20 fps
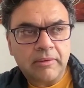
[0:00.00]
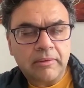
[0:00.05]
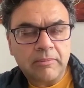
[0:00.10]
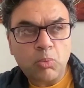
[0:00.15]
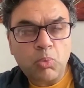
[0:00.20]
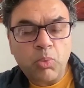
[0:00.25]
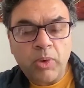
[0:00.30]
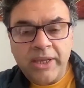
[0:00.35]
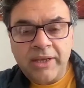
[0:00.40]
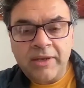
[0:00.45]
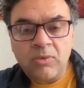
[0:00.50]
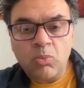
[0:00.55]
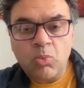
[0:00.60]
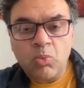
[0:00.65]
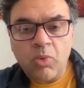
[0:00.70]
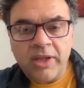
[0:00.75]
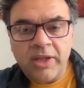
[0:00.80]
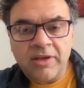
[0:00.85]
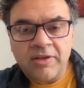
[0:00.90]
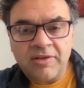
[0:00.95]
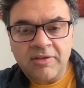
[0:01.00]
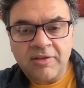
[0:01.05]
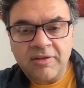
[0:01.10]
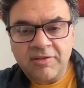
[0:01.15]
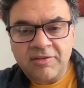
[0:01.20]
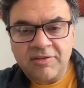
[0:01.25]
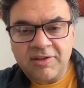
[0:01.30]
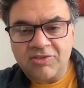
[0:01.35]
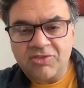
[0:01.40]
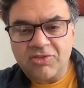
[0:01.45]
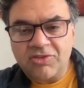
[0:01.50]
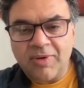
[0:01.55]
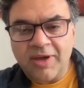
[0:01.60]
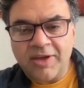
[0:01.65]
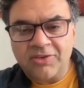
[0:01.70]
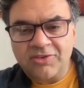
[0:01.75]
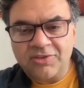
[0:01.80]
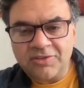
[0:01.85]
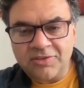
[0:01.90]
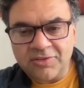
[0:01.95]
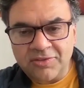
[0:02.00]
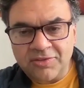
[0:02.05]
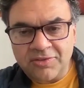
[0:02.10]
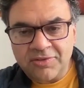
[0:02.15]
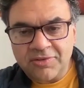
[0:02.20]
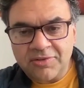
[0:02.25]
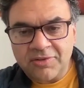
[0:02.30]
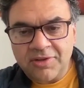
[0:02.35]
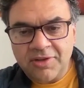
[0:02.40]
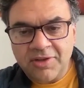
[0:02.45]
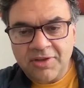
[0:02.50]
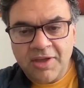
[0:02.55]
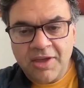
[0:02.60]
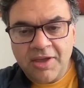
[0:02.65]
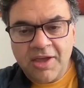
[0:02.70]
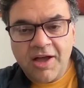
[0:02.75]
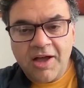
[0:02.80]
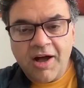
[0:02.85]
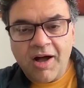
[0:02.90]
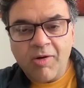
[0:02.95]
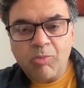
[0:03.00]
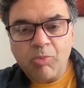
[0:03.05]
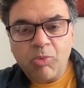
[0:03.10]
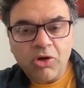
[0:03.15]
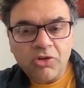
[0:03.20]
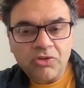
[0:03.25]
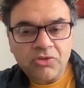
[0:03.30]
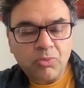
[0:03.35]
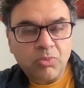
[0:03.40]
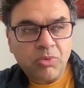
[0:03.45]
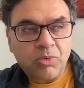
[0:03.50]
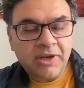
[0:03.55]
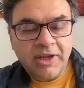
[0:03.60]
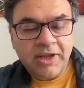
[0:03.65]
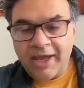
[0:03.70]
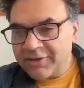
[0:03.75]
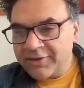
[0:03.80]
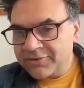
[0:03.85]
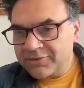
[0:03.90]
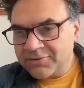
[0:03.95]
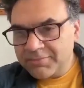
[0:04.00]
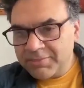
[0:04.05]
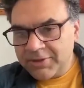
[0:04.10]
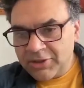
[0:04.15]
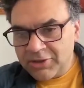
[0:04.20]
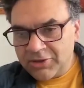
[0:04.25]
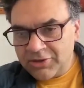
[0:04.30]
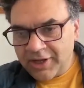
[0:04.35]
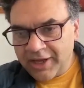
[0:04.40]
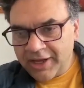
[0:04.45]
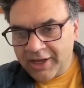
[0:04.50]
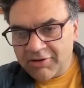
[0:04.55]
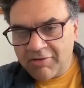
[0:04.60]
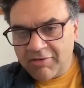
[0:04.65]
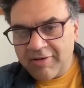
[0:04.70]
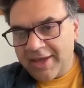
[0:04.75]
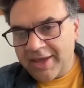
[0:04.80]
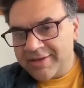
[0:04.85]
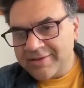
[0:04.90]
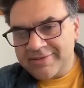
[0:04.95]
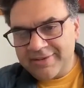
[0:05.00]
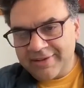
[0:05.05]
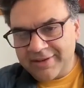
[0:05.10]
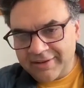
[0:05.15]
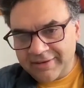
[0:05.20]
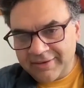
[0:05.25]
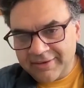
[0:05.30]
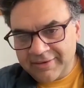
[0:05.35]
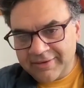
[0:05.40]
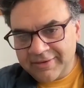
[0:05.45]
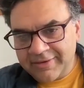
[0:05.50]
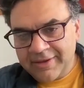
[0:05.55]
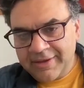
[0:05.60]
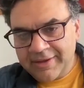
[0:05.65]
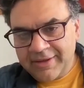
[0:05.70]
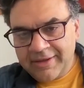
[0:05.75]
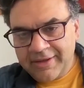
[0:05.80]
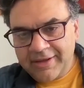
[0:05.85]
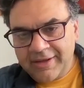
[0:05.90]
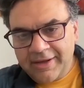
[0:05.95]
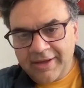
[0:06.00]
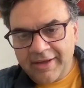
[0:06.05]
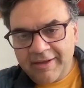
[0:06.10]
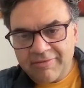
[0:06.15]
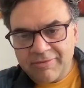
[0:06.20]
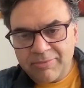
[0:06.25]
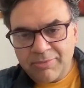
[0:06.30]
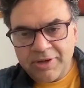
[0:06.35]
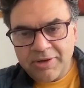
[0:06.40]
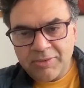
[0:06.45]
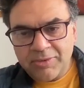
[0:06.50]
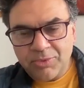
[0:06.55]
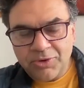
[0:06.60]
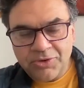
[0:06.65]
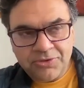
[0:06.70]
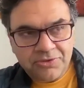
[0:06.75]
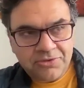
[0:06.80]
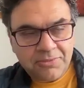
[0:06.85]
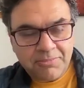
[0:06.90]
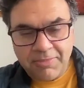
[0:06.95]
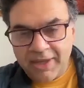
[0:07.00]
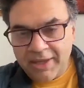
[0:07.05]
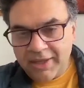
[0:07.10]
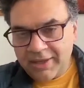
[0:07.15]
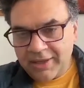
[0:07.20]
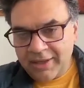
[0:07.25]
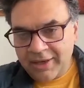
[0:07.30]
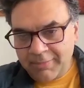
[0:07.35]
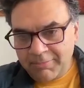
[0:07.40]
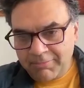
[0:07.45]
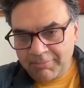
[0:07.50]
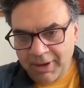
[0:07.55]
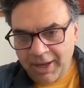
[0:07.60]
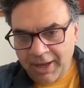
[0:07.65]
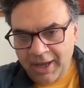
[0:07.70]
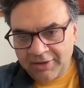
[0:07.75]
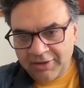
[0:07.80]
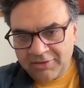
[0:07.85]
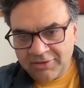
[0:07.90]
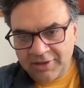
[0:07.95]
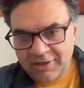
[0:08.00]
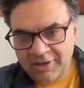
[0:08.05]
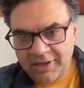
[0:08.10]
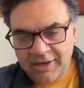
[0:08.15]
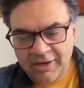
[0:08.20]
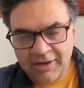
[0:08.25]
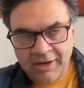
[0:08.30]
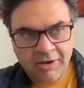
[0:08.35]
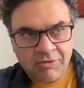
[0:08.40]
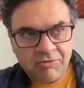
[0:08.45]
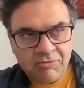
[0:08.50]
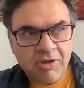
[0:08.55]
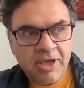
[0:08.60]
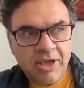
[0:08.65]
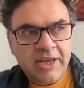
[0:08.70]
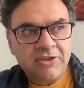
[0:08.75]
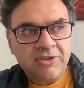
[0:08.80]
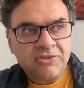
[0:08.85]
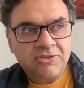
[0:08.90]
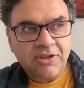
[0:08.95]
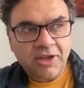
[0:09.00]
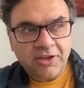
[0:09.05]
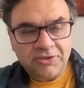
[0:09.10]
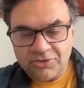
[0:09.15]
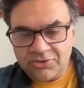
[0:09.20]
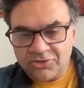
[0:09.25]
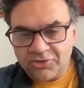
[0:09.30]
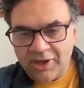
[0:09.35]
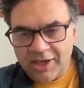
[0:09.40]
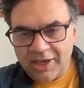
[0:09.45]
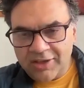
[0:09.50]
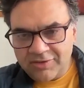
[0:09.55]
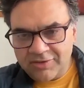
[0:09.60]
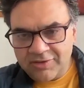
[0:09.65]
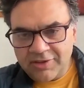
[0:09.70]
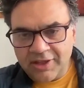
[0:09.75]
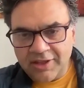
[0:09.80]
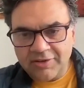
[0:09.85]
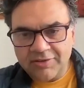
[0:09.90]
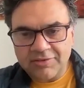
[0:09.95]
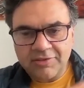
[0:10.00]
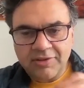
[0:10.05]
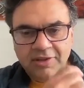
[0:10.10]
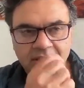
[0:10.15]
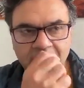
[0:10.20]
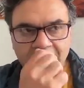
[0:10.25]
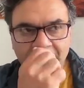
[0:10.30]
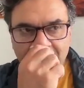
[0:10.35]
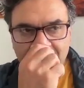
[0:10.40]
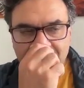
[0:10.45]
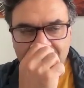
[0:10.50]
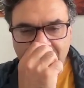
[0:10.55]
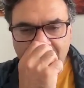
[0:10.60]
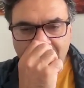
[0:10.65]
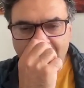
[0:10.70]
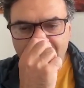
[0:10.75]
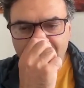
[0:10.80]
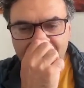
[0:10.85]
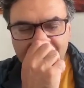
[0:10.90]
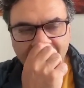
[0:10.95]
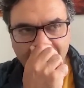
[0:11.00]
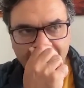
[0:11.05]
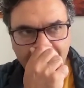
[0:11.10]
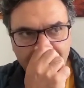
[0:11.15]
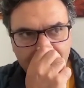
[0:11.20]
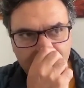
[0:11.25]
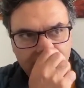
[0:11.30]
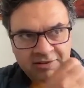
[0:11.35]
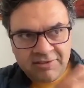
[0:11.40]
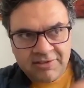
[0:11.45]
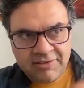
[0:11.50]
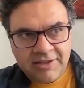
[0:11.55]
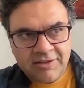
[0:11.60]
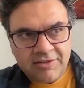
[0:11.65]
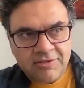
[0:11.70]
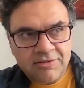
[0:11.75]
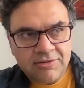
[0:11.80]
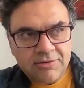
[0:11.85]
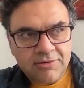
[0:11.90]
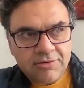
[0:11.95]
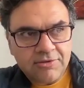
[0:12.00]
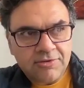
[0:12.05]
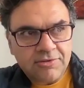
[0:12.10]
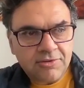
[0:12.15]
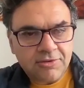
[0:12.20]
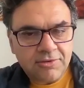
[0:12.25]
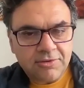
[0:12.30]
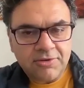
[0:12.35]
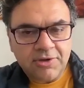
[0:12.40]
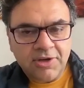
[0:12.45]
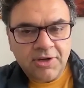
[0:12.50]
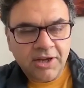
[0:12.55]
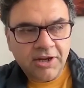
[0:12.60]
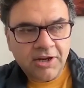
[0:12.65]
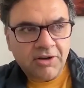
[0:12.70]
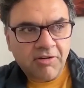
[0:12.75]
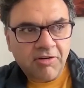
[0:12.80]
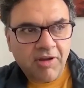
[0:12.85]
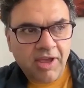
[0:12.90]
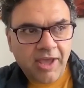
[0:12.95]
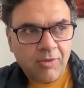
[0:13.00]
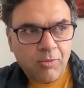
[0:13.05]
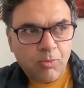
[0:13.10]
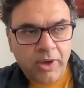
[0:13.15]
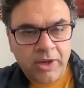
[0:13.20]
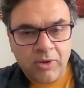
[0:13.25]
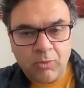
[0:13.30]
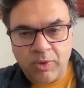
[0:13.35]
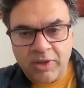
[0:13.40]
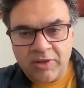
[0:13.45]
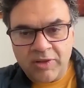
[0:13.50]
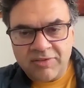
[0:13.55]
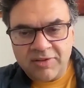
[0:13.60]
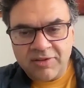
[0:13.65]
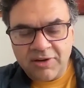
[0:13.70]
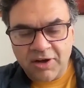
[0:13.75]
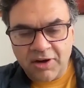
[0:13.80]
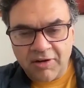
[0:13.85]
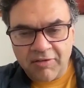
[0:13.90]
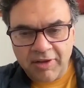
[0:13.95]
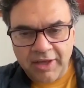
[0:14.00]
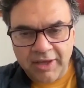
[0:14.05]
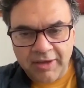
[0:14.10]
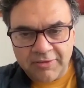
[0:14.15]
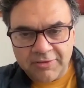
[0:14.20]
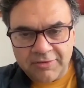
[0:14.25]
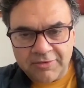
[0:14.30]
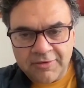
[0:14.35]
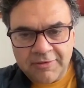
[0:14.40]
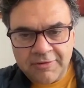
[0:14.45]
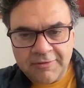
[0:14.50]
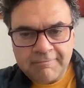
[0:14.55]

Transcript: win-win situations are what one has to be good at creating if one wants to make an impact and really start to change things. So having that ability to kind of create win-win scenarios